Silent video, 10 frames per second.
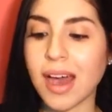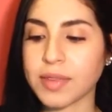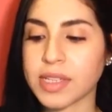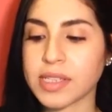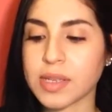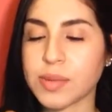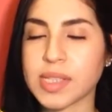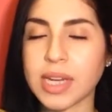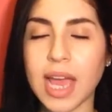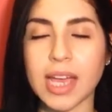On this, it was
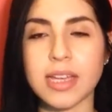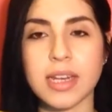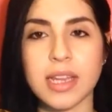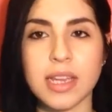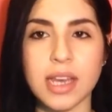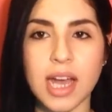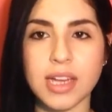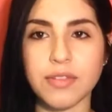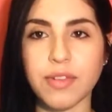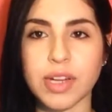an acne
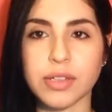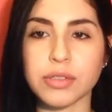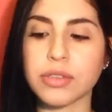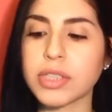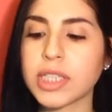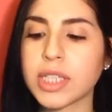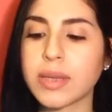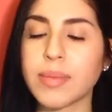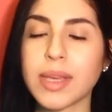kind of retinol cream.